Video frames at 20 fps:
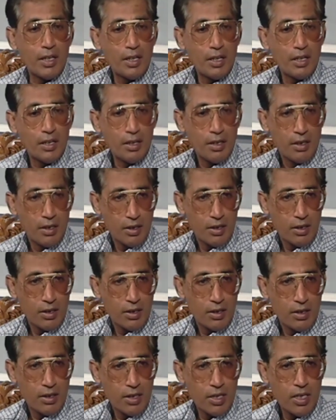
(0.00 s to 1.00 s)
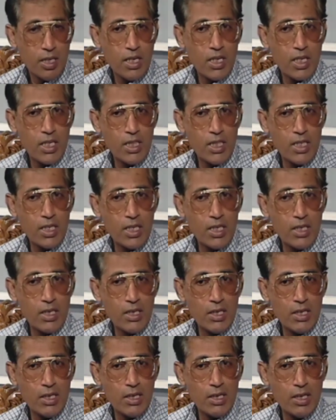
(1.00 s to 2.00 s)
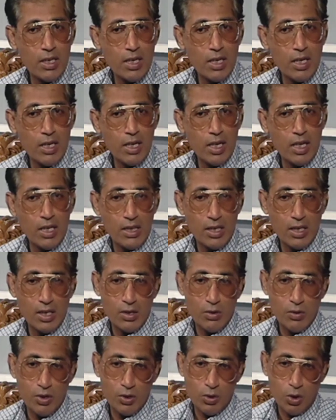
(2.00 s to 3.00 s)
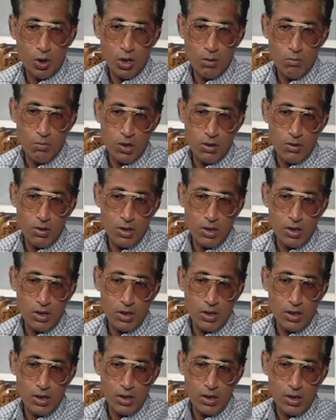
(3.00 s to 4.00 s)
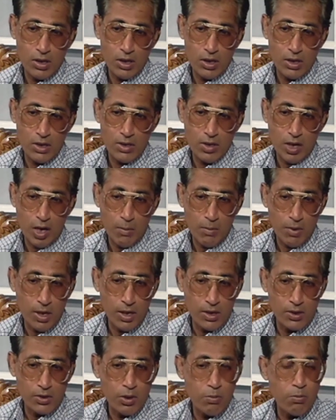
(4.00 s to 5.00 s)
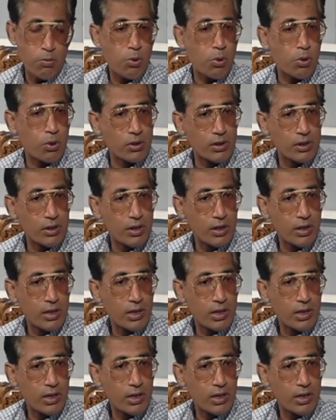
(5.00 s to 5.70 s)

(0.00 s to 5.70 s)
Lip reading: Mm-hmm. In Hindi, I think you are talking about dramas or prose.